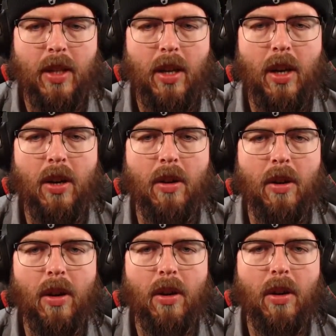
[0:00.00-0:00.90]
Oh,
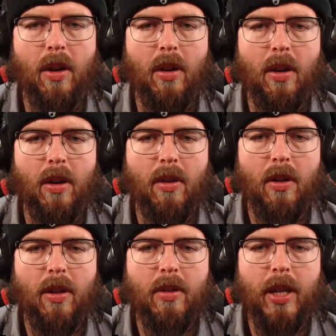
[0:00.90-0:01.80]
oh, oh,
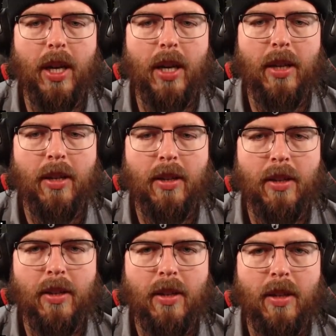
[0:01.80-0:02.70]
oh, okay.
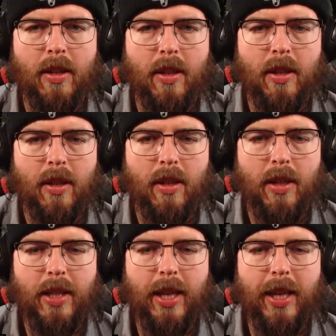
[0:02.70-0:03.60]

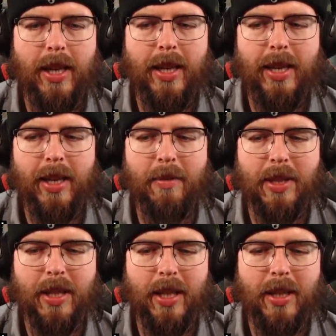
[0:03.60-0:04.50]
Damn,
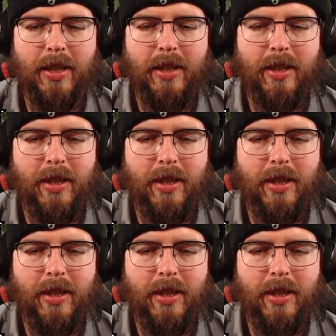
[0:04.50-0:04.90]
son.